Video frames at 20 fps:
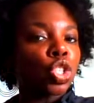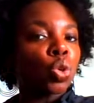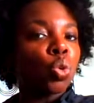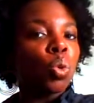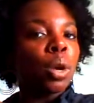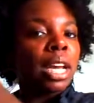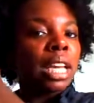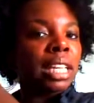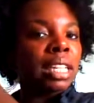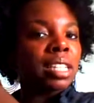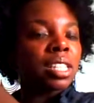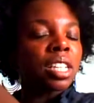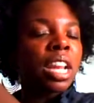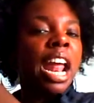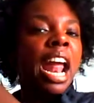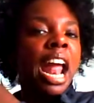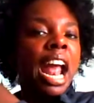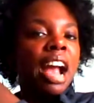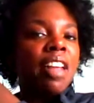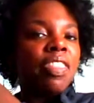twist,
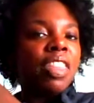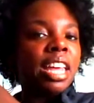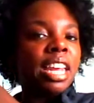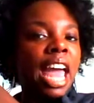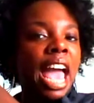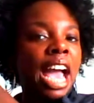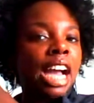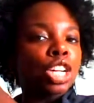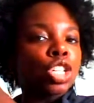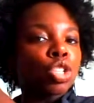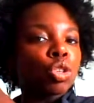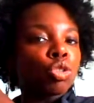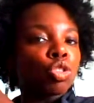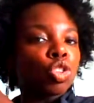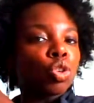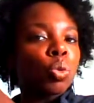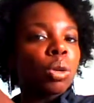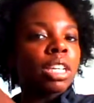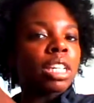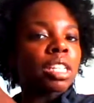and then as you're
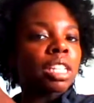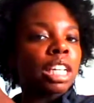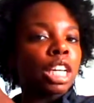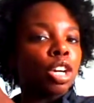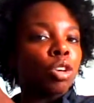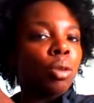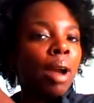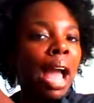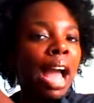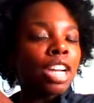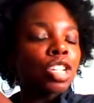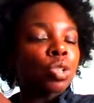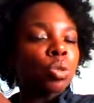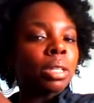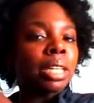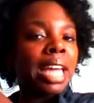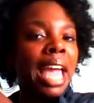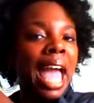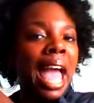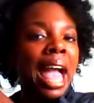twisting,
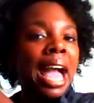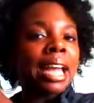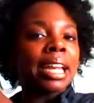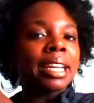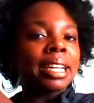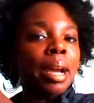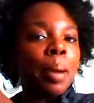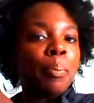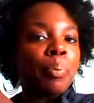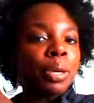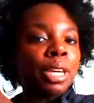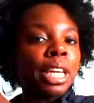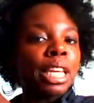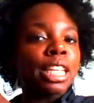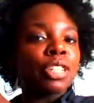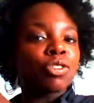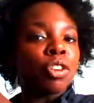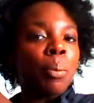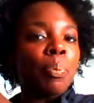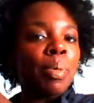gradually adding a
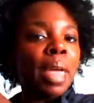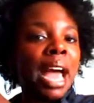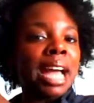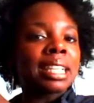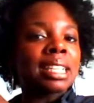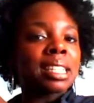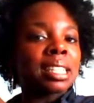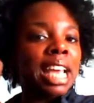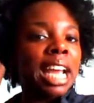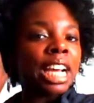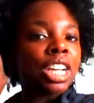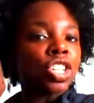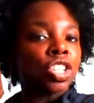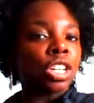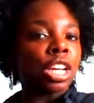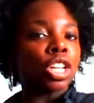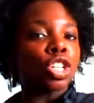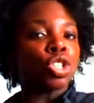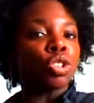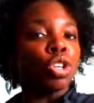piece from that section
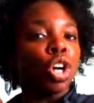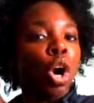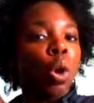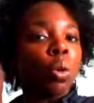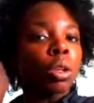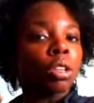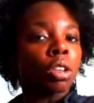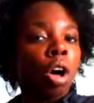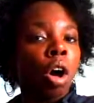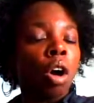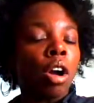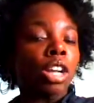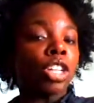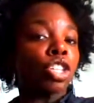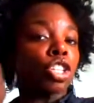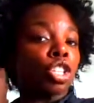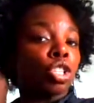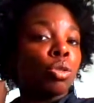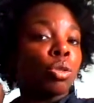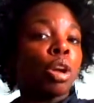as you go along
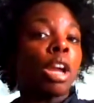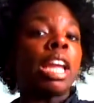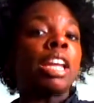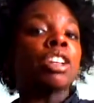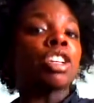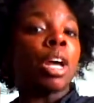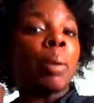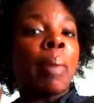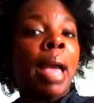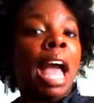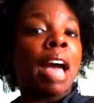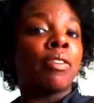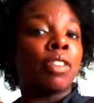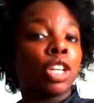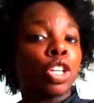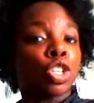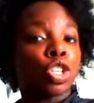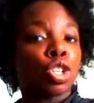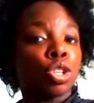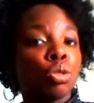until you end up
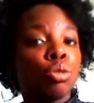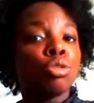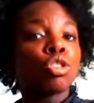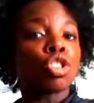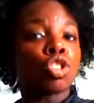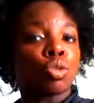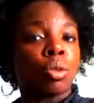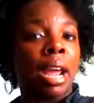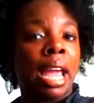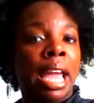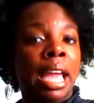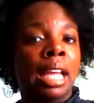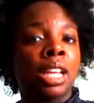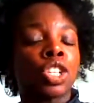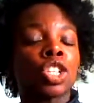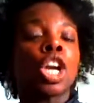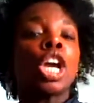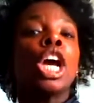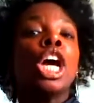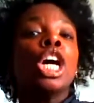having 2
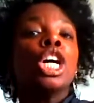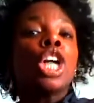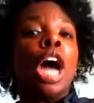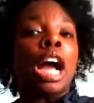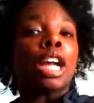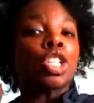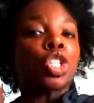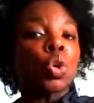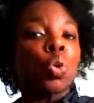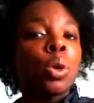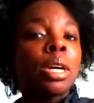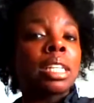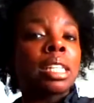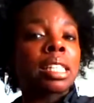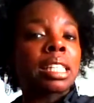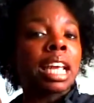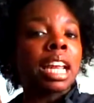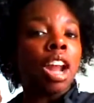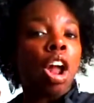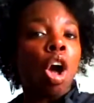strands. I
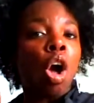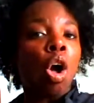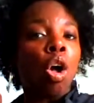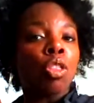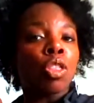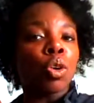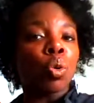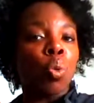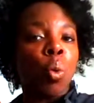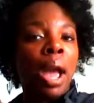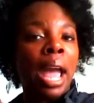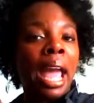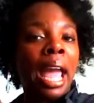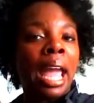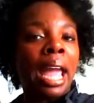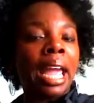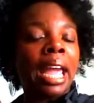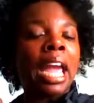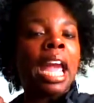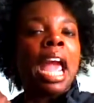twist it all the
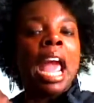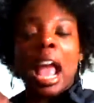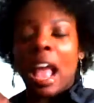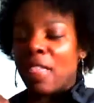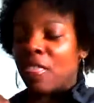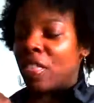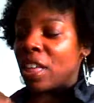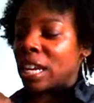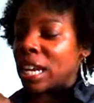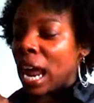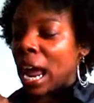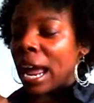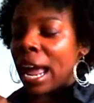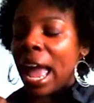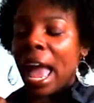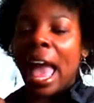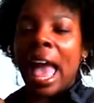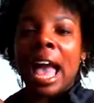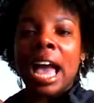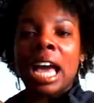way, and then
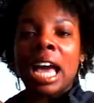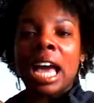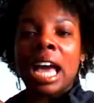I add